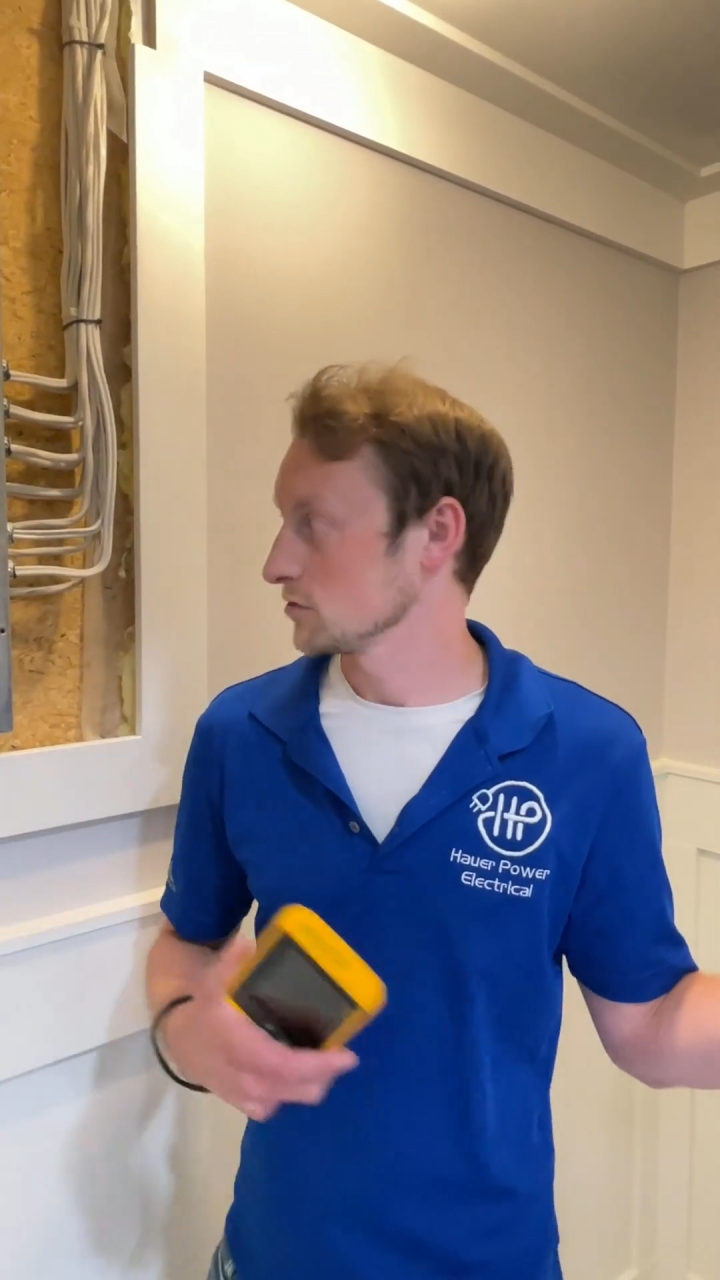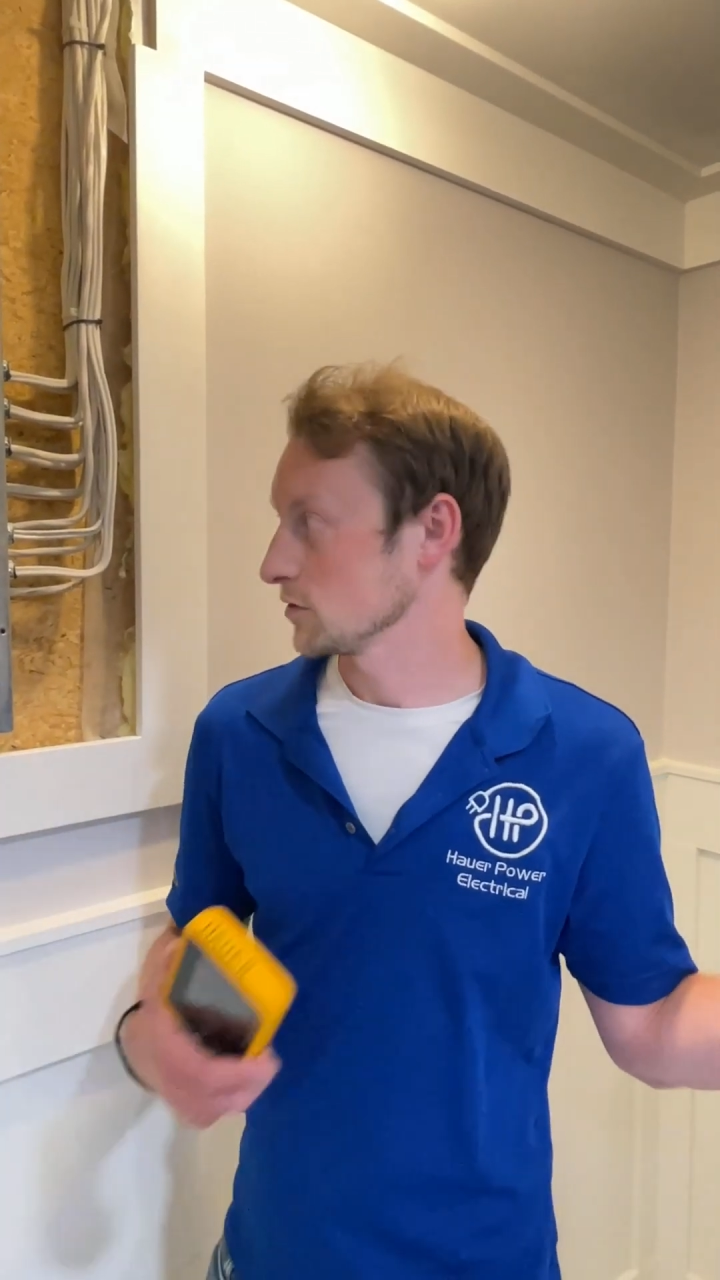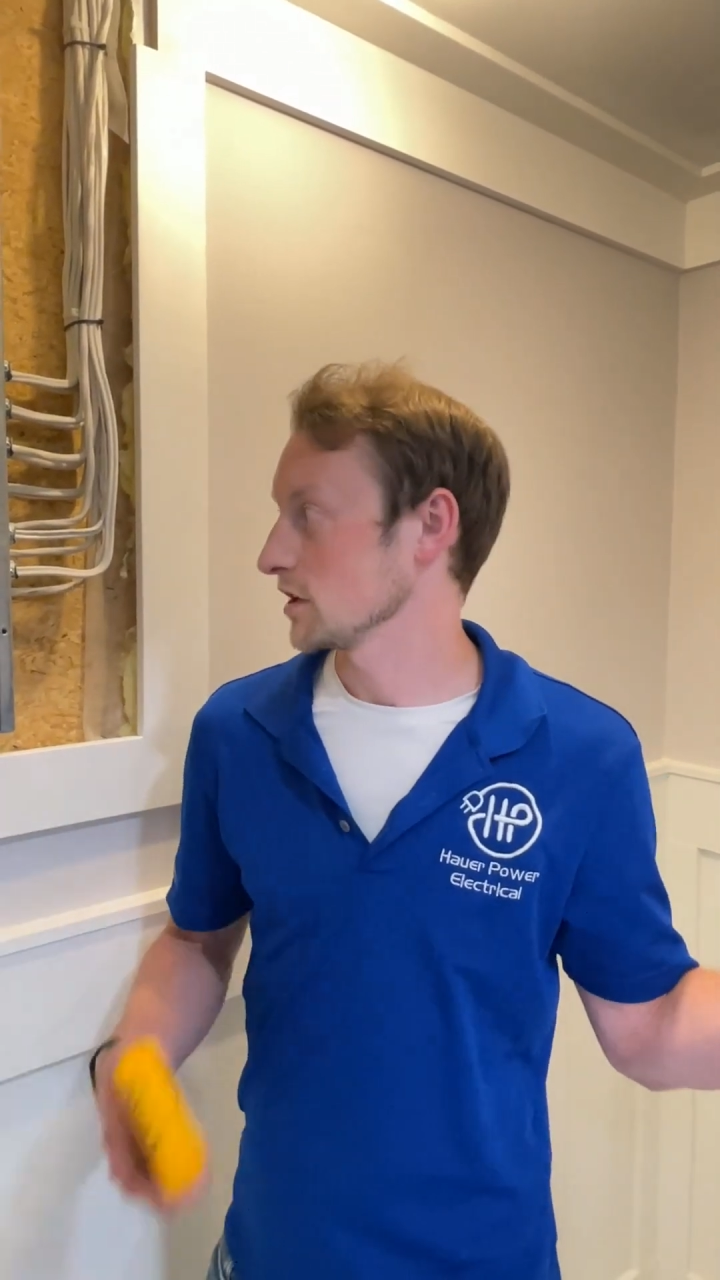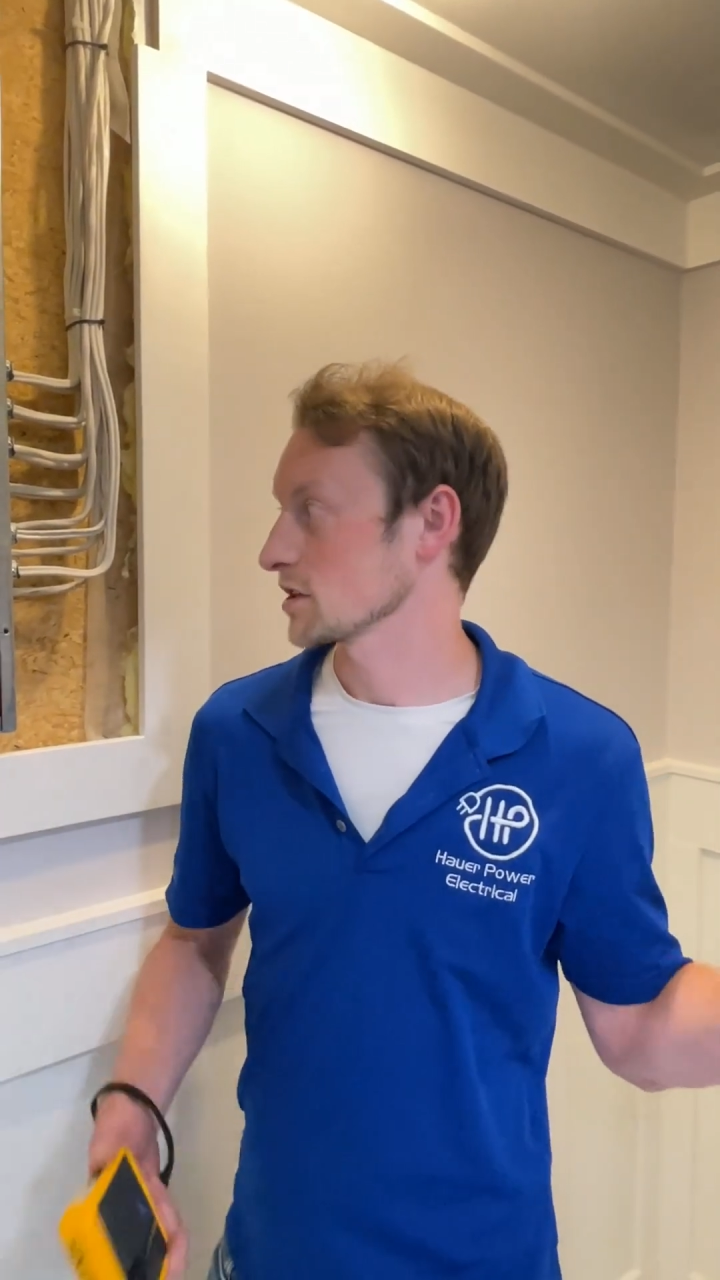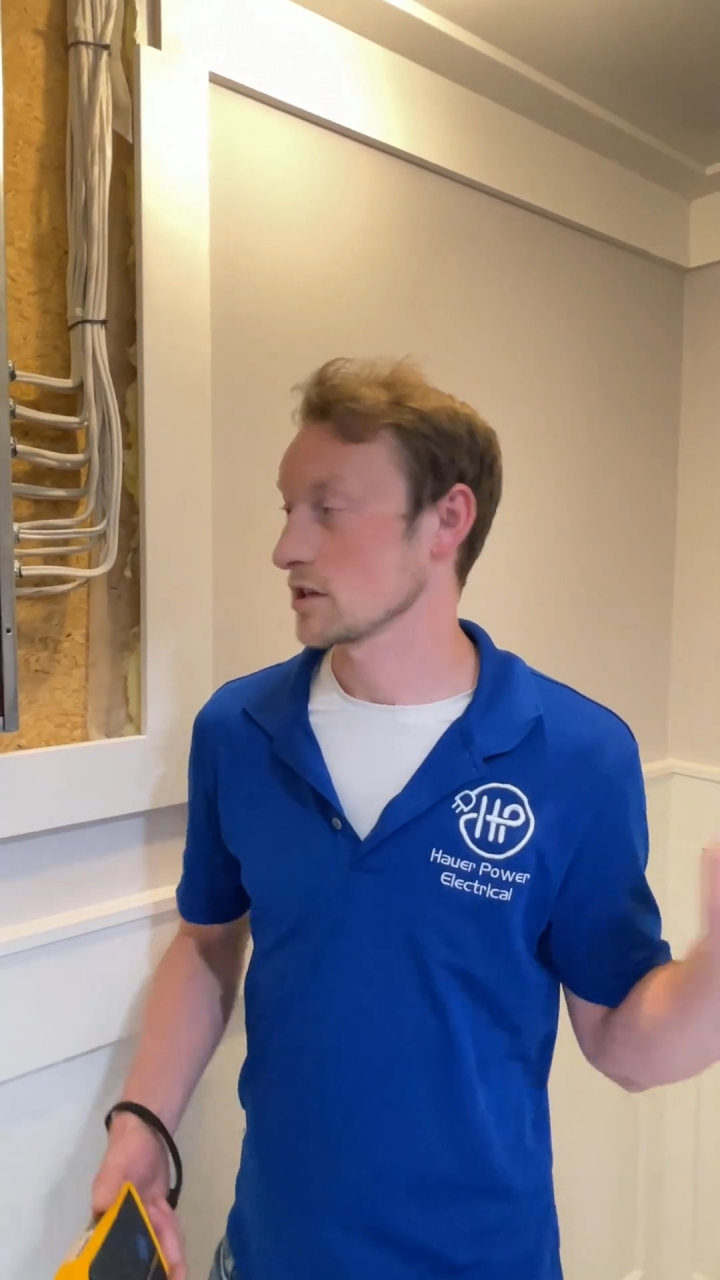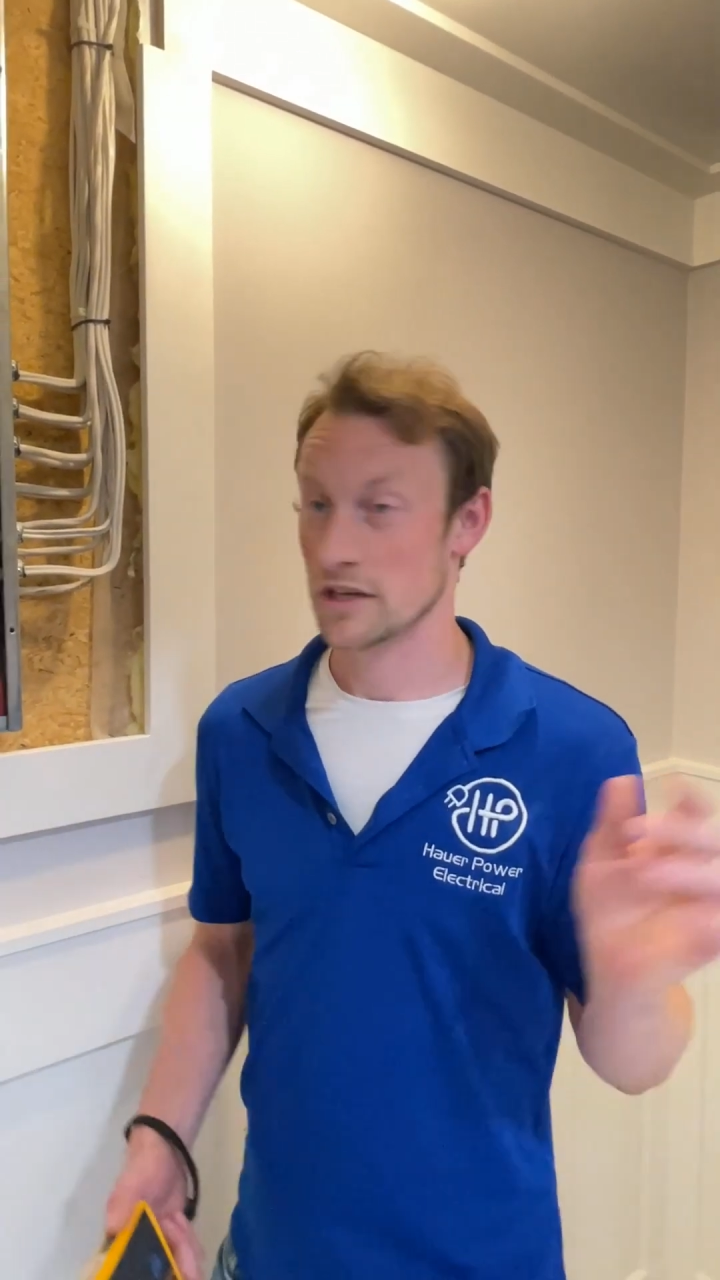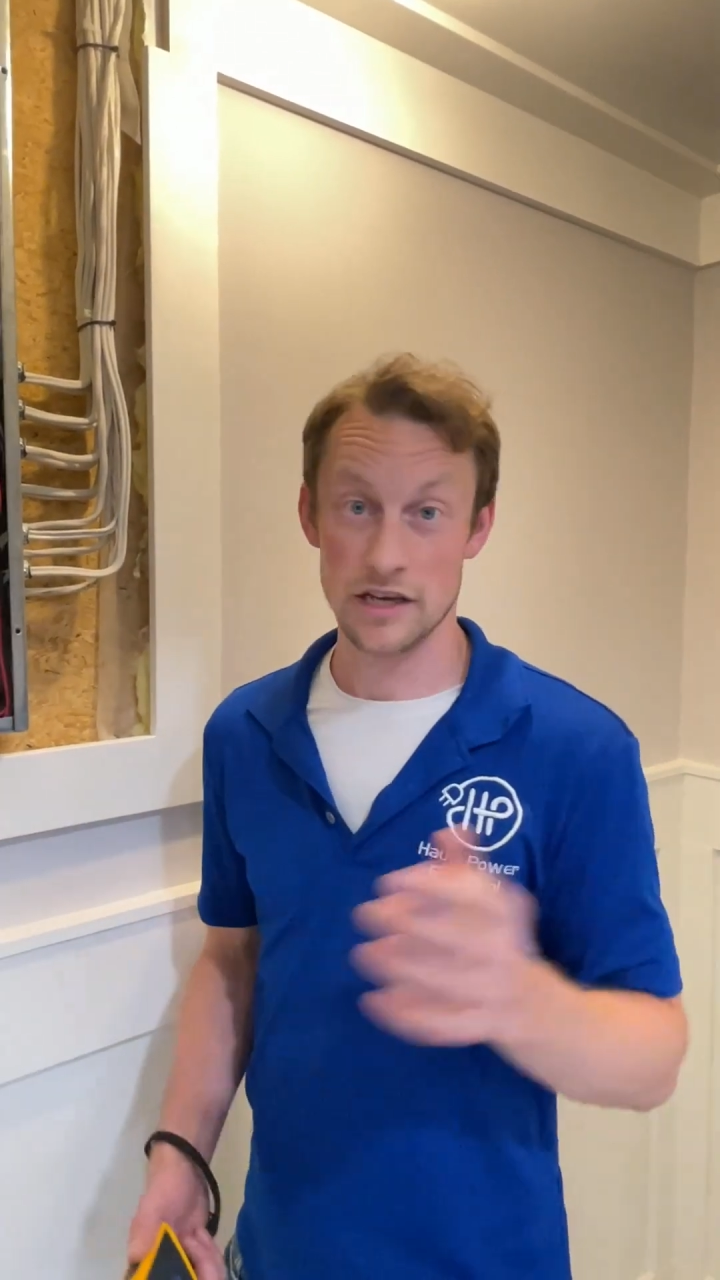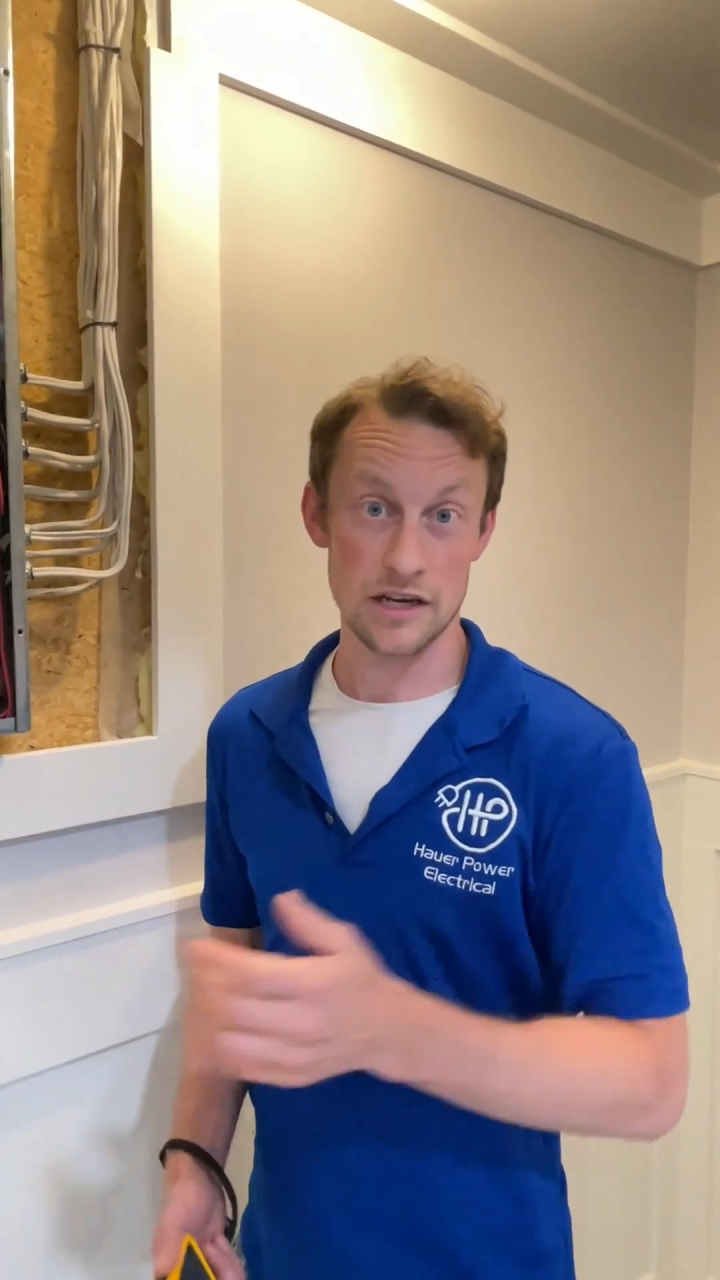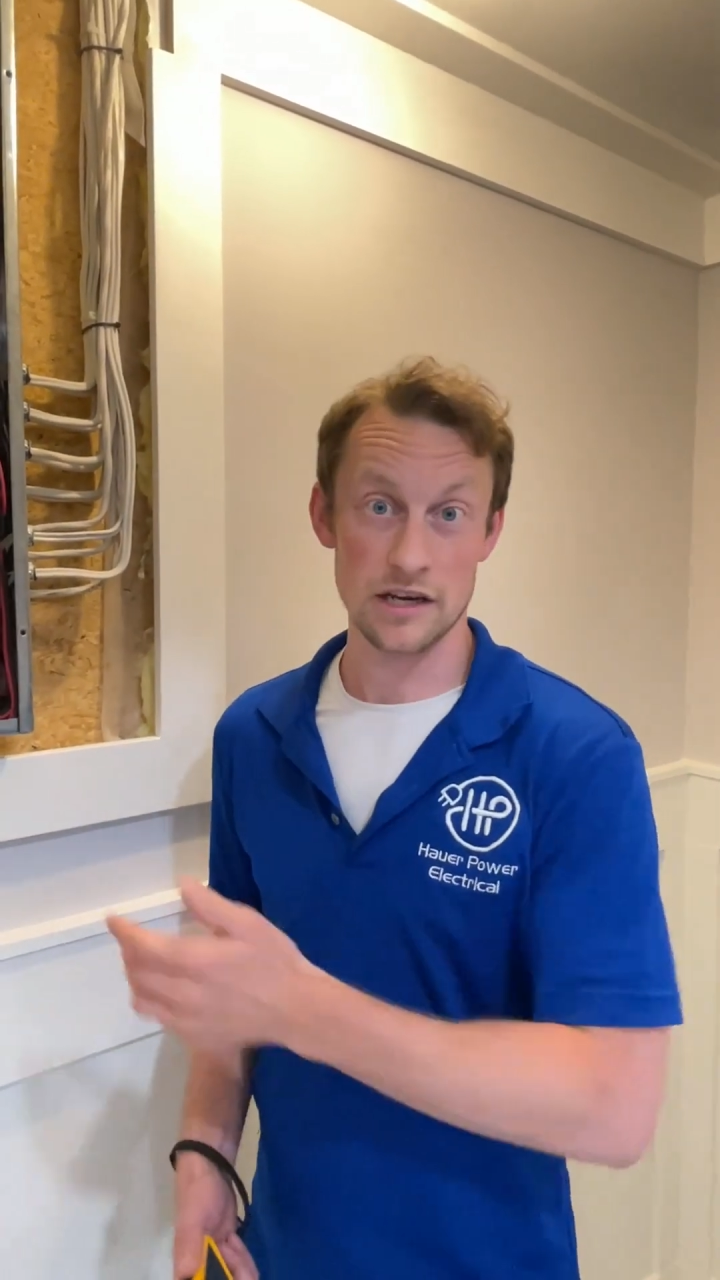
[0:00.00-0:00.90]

traditionally getting